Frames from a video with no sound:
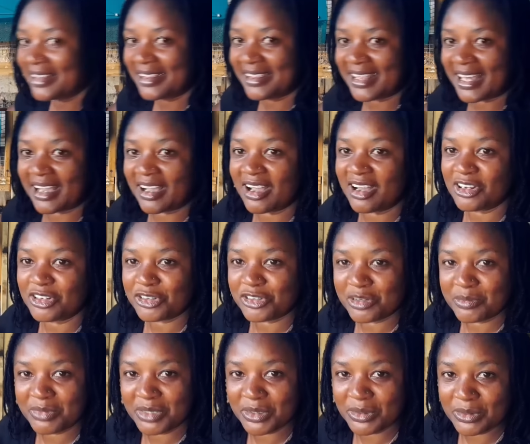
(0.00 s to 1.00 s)
that
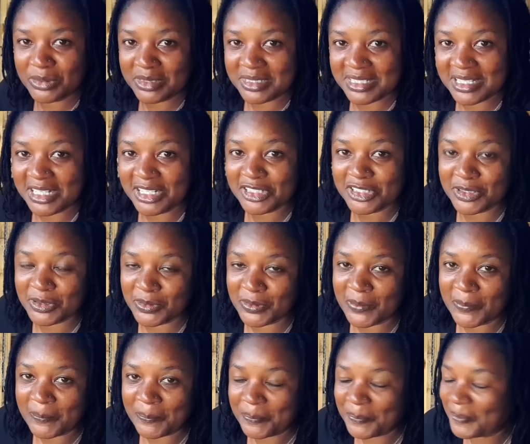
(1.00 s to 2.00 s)
contribute to
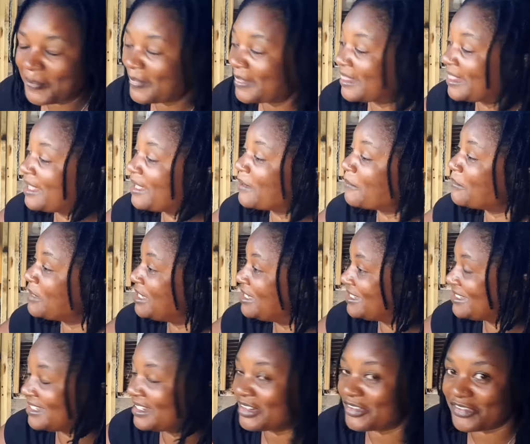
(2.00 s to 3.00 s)
the
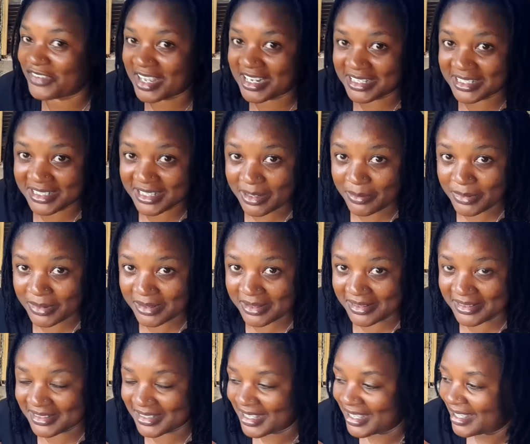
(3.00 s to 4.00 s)
amazing
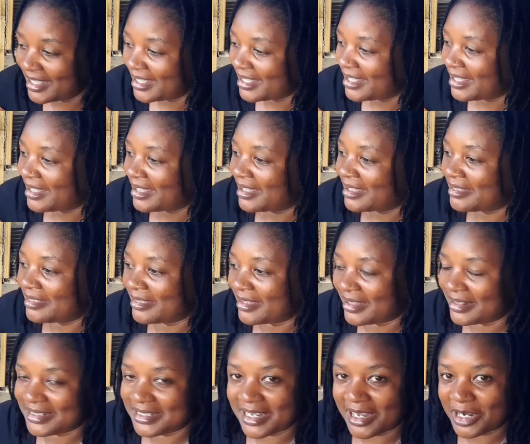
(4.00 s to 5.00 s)
vegetables
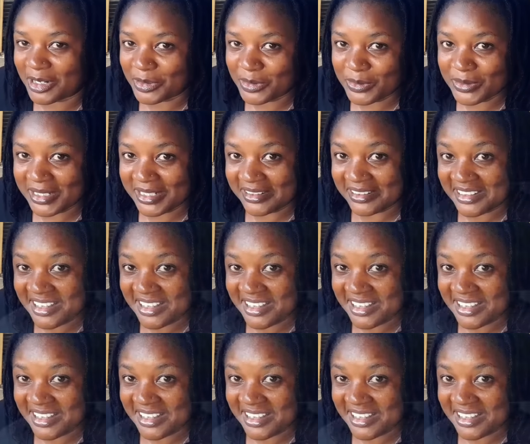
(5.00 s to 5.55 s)
that are grown in the